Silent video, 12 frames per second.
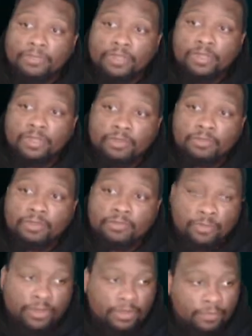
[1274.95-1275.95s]
Um, it's
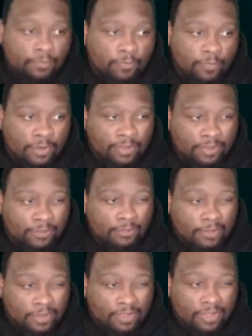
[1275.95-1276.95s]
one of one of the
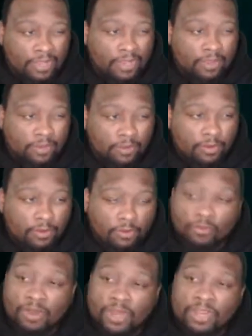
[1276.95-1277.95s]
really
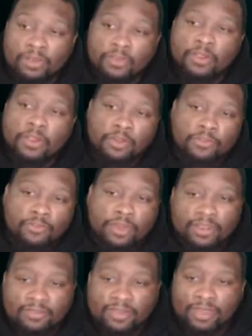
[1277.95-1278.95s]
gritty, darker
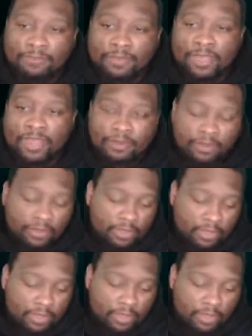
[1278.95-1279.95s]
tracks that I've made
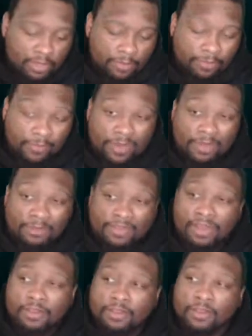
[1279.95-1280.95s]
um, when I was
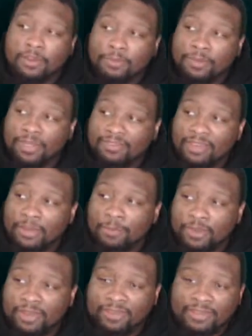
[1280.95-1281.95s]
at a darker place at a
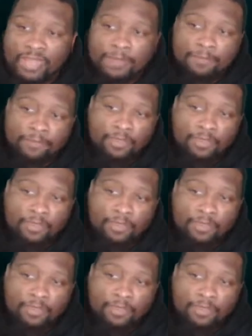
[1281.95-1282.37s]
point in time.